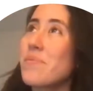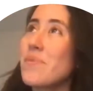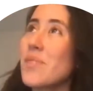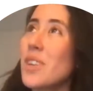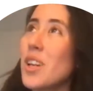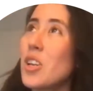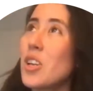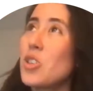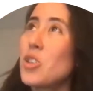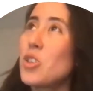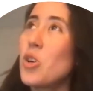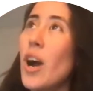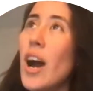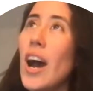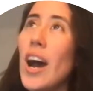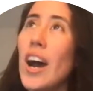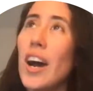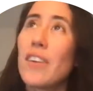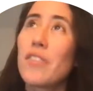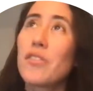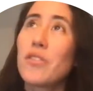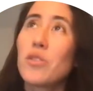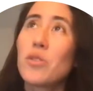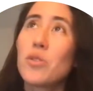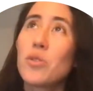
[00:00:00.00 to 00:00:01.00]

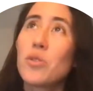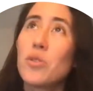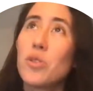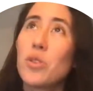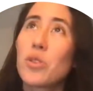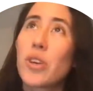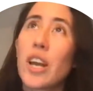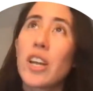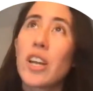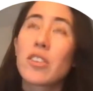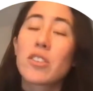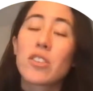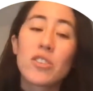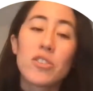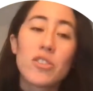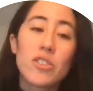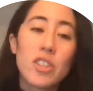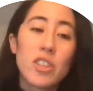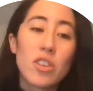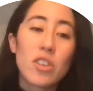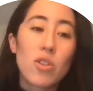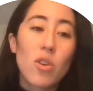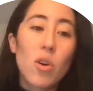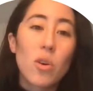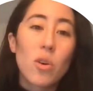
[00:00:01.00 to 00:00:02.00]
you cannot
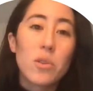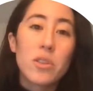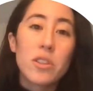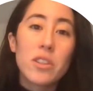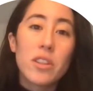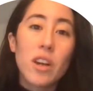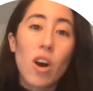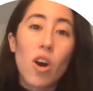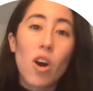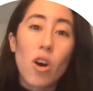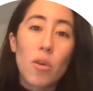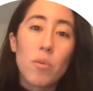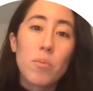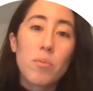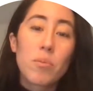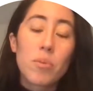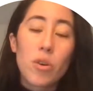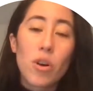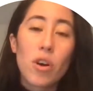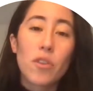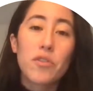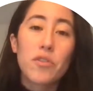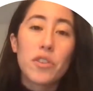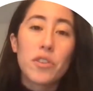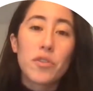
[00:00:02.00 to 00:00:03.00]
consider only the own
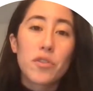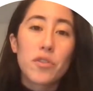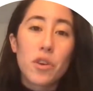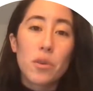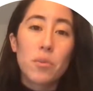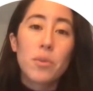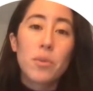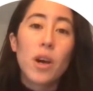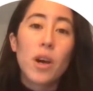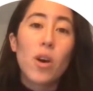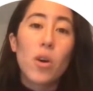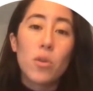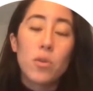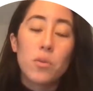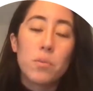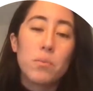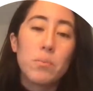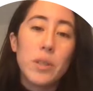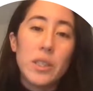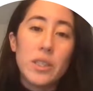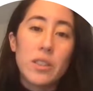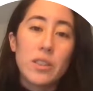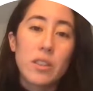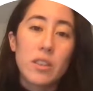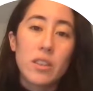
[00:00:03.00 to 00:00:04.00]
profit from the own
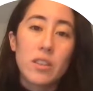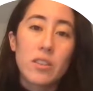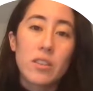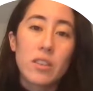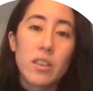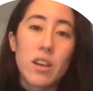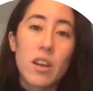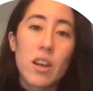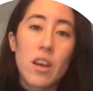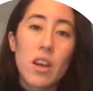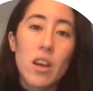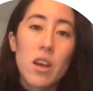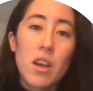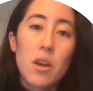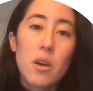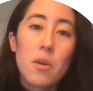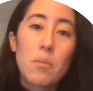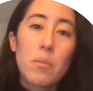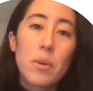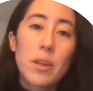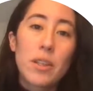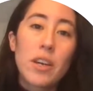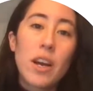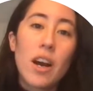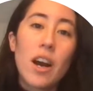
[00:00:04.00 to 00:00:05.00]
business,
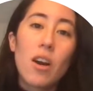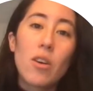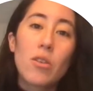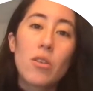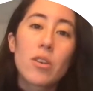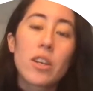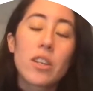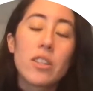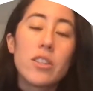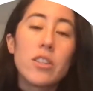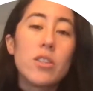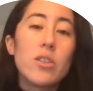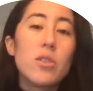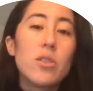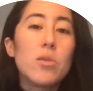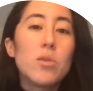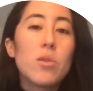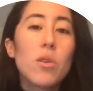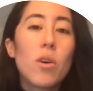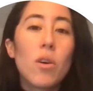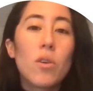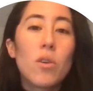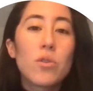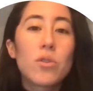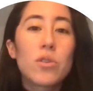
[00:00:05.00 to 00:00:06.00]
but how can you
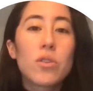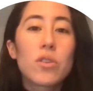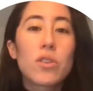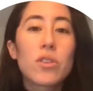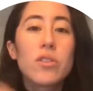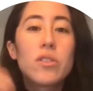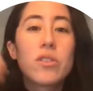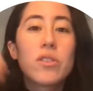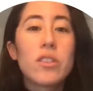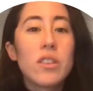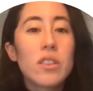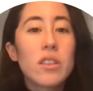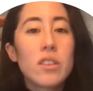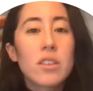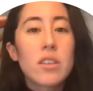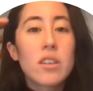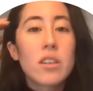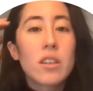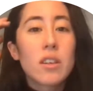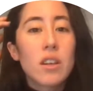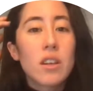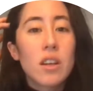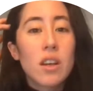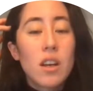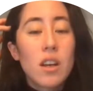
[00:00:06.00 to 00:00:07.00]
also consider
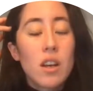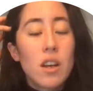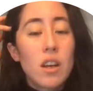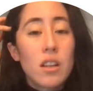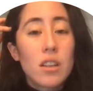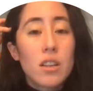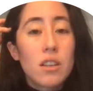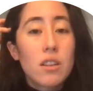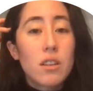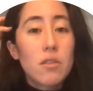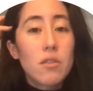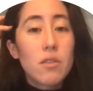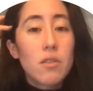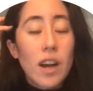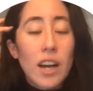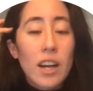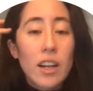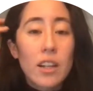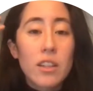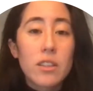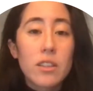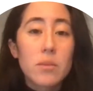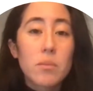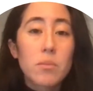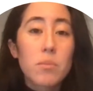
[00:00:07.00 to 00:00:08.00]

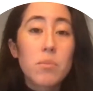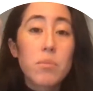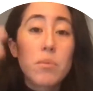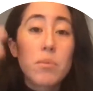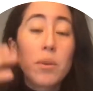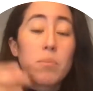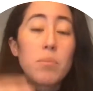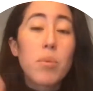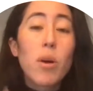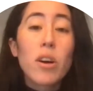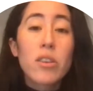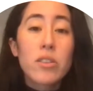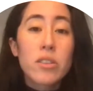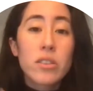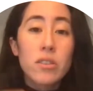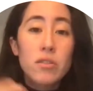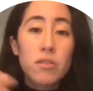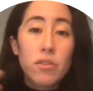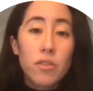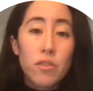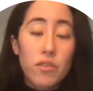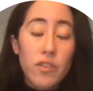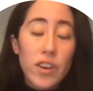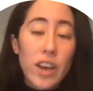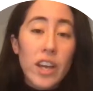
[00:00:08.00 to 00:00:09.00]
the
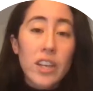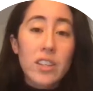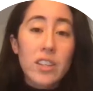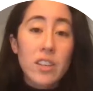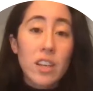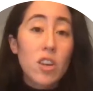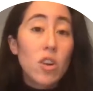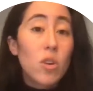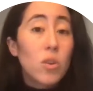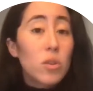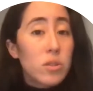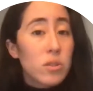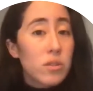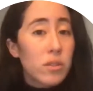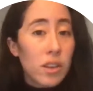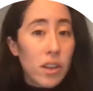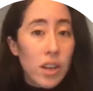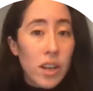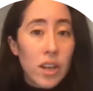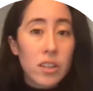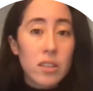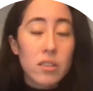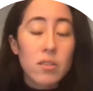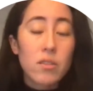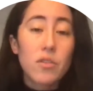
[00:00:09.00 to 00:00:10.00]
positive effects and also the
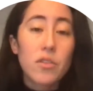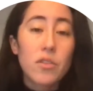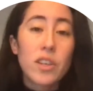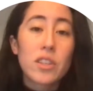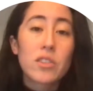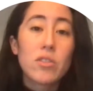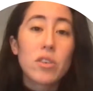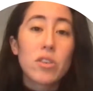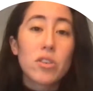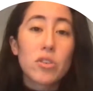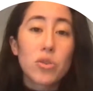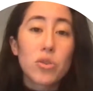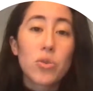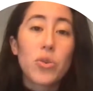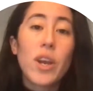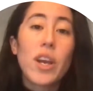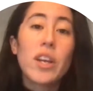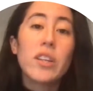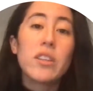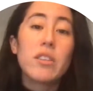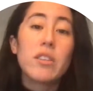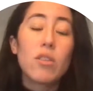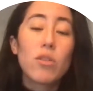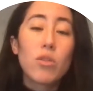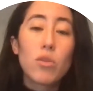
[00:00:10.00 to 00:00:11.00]
negative effects you're
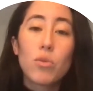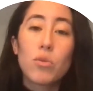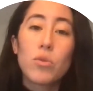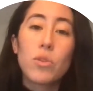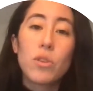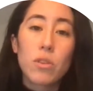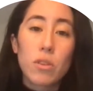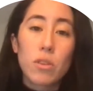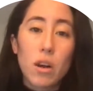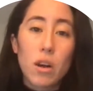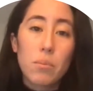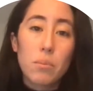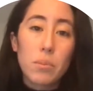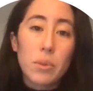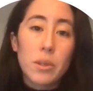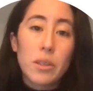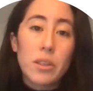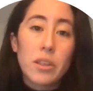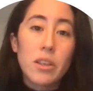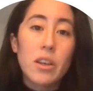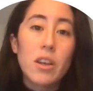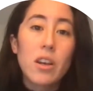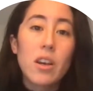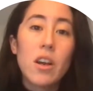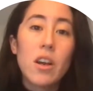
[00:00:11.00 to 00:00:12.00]
creating through your
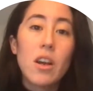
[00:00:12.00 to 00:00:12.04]
company.